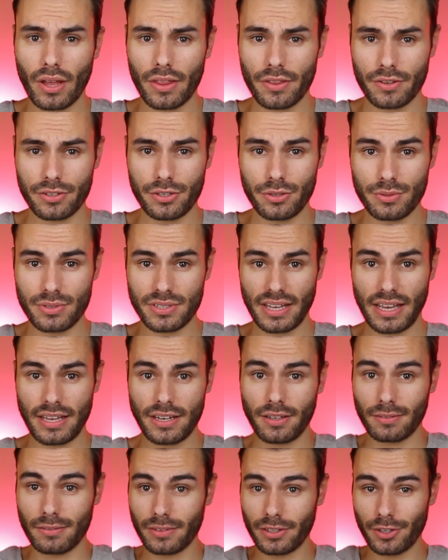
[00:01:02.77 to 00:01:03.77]
rather you
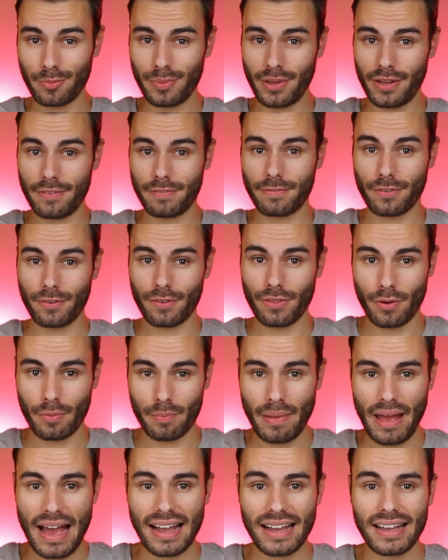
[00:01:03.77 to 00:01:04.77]
stand a little bit further
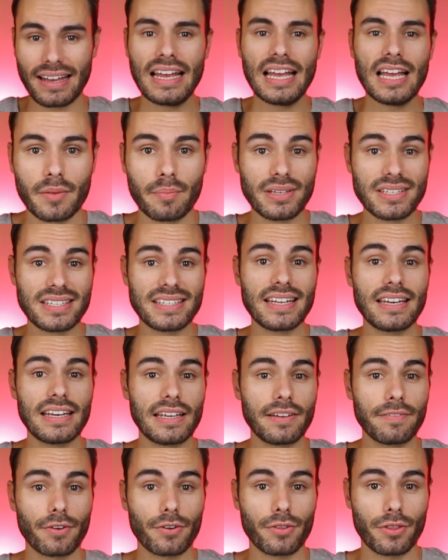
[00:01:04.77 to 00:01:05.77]
back, but
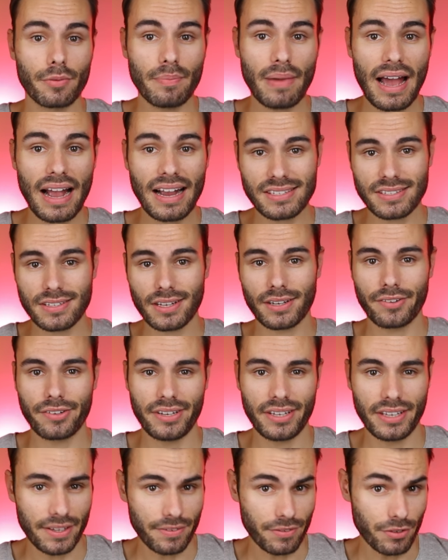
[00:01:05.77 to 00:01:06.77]
standing further back is not going
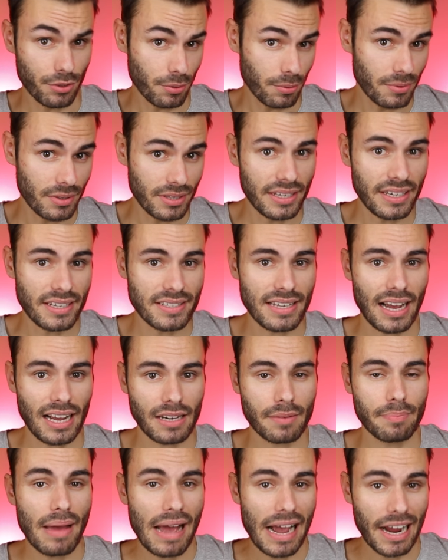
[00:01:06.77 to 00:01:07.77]
to give you the
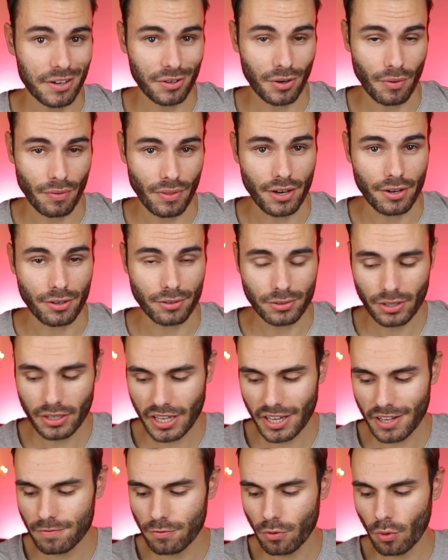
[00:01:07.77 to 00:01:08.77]
exact background that you're
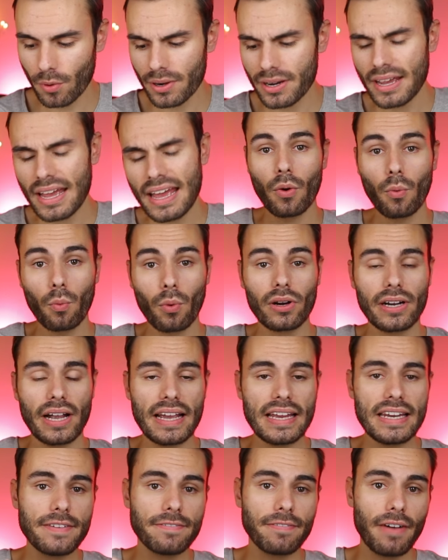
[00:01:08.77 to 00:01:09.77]
looking for, where
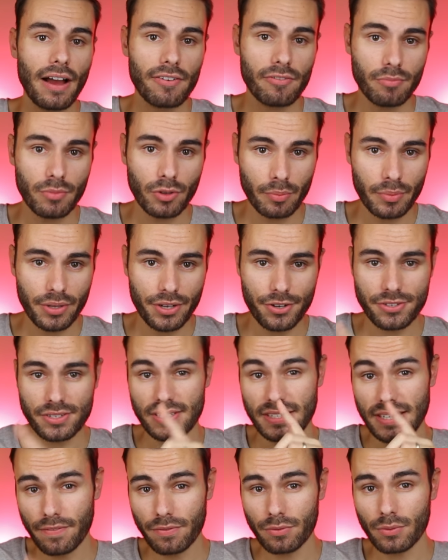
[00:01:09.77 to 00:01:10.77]
85mm
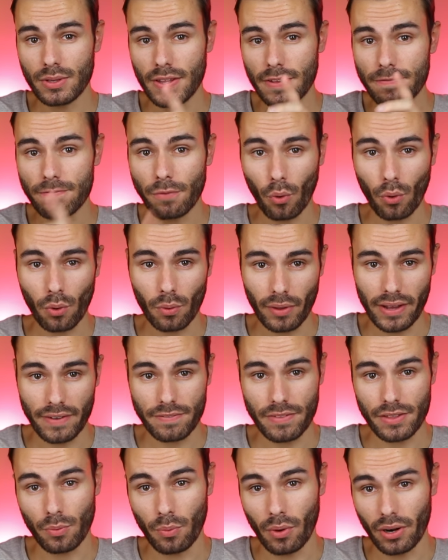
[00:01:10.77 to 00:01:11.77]
is definitely the focal
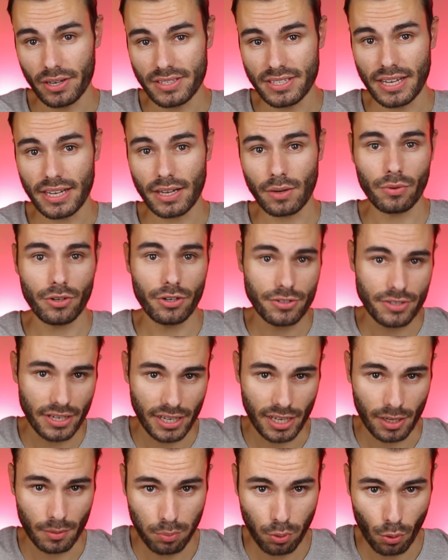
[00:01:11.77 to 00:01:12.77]
length that you want to take when you're
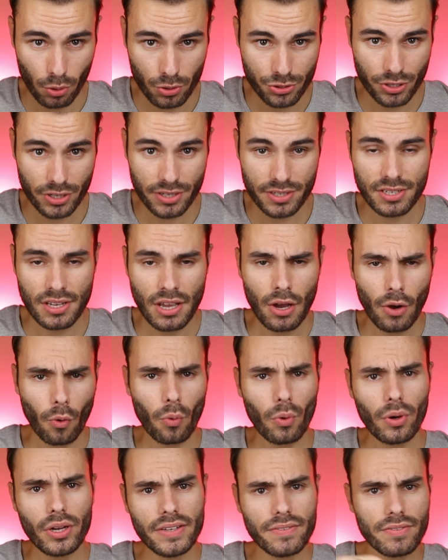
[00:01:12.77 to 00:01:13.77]
taking portraits,
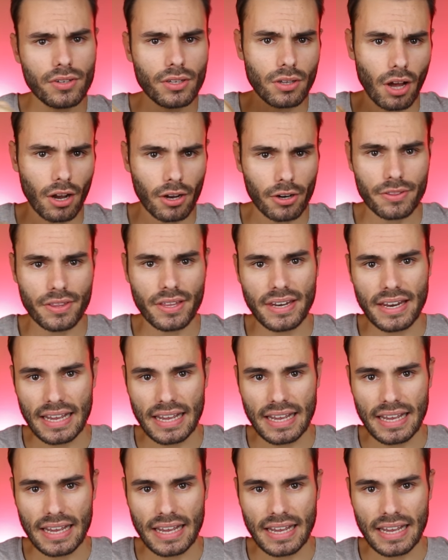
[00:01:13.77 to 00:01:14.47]
or even longer than